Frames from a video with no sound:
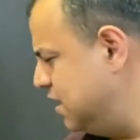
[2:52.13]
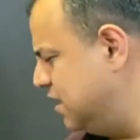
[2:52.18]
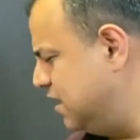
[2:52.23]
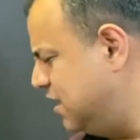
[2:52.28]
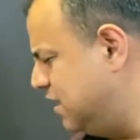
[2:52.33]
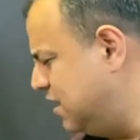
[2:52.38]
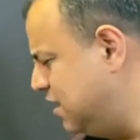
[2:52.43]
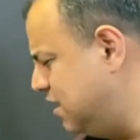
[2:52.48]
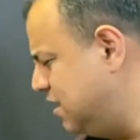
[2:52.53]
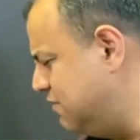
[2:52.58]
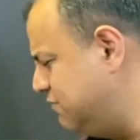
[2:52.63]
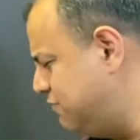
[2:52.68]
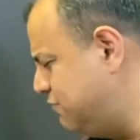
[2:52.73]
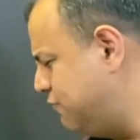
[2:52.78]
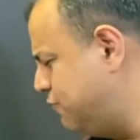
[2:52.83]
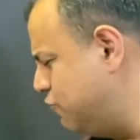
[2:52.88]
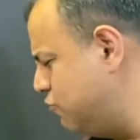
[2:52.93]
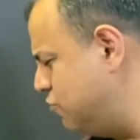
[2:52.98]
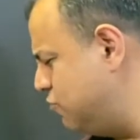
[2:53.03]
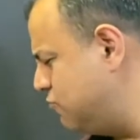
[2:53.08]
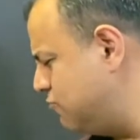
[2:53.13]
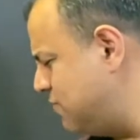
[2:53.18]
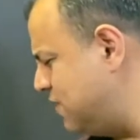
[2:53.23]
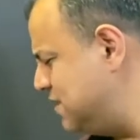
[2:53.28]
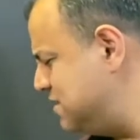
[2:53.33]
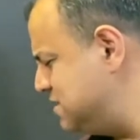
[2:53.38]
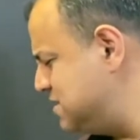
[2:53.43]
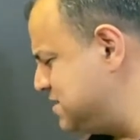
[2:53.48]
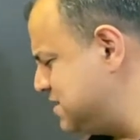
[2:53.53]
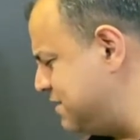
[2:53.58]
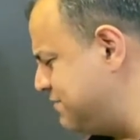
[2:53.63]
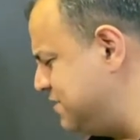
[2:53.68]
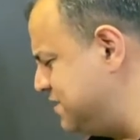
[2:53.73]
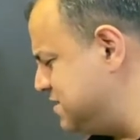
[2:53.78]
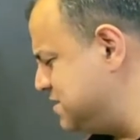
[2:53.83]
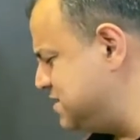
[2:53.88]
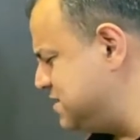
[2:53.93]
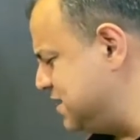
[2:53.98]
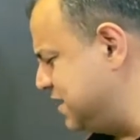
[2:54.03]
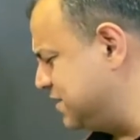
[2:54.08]
4, 1,
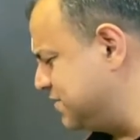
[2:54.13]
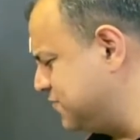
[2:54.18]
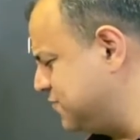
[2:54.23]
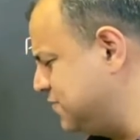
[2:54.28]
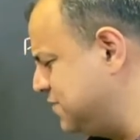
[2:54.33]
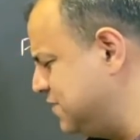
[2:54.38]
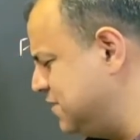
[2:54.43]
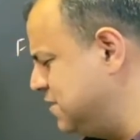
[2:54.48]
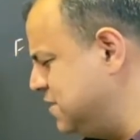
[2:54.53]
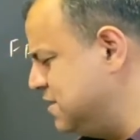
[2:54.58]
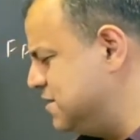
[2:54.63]
7, 6.